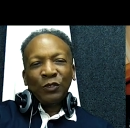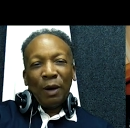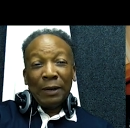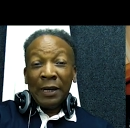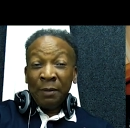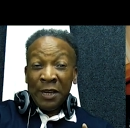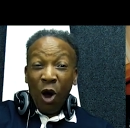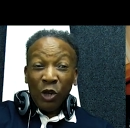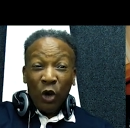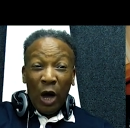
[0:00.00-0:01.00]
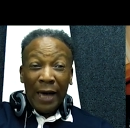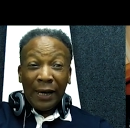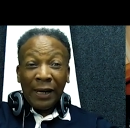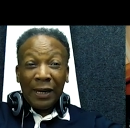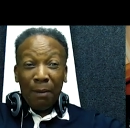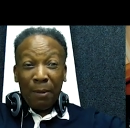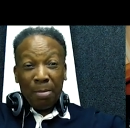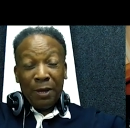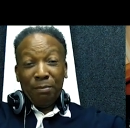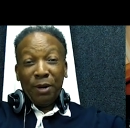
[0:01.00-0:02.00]
his family. He also had a
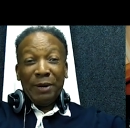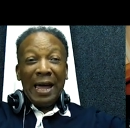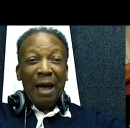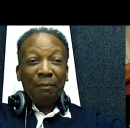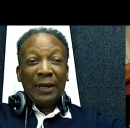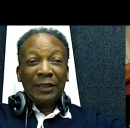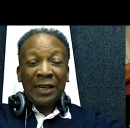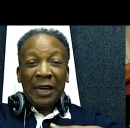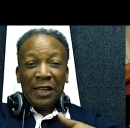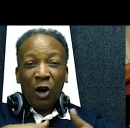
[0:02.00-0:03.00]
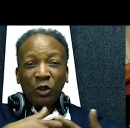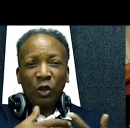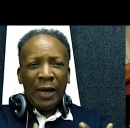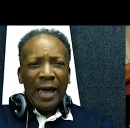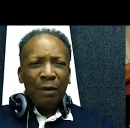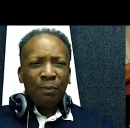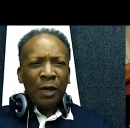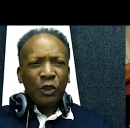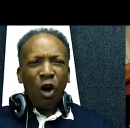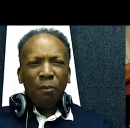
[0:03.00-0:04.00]
club in Birmingham, and he, he also
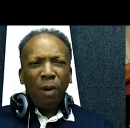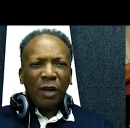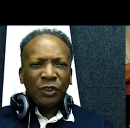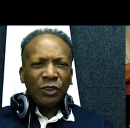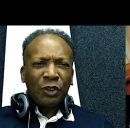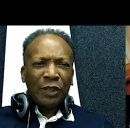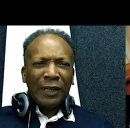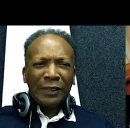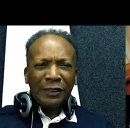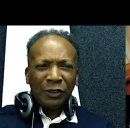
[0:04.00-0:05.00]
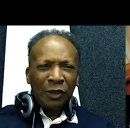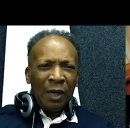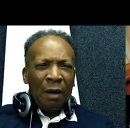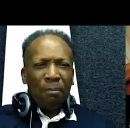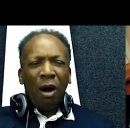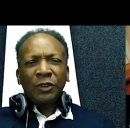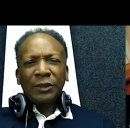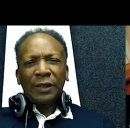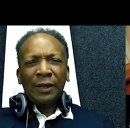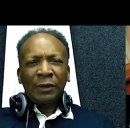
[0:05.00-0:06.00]
helped young boxers to get into
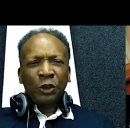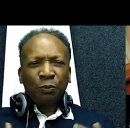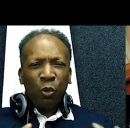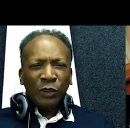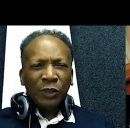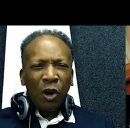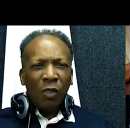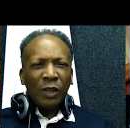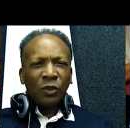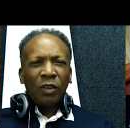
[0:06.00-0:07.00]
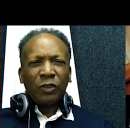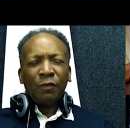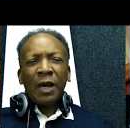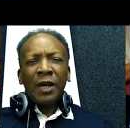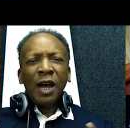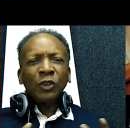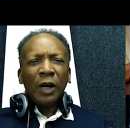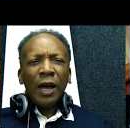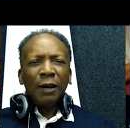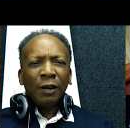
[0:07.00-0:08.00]
boxing and sports and all that sort of stuff. He
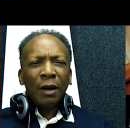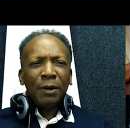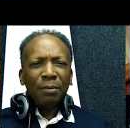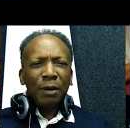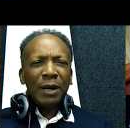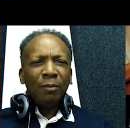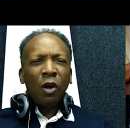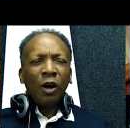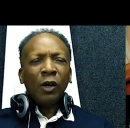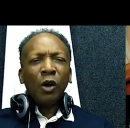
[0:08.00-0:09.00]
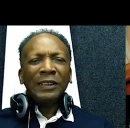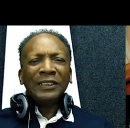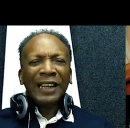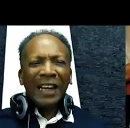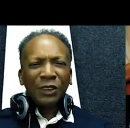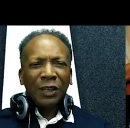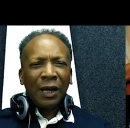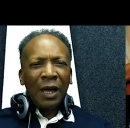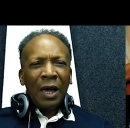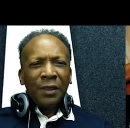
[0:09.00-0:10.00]
actually had a club in Birmingham called Club
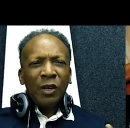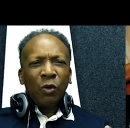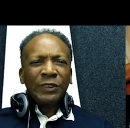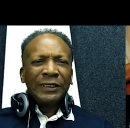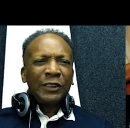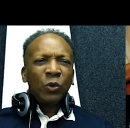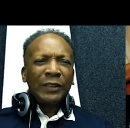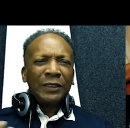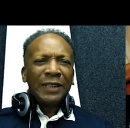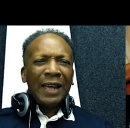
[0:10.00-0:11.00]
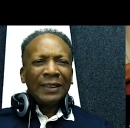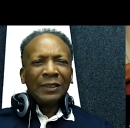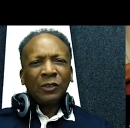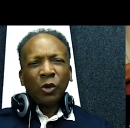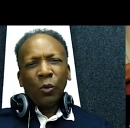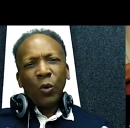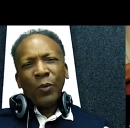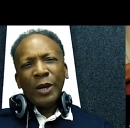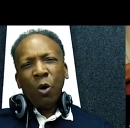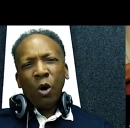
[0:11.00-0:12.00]
International. I think it was situated in sort
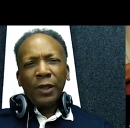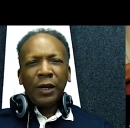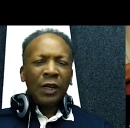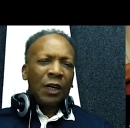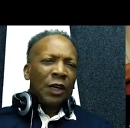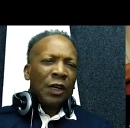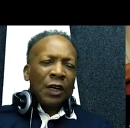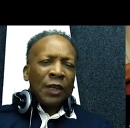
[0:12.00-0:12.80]
of where we call the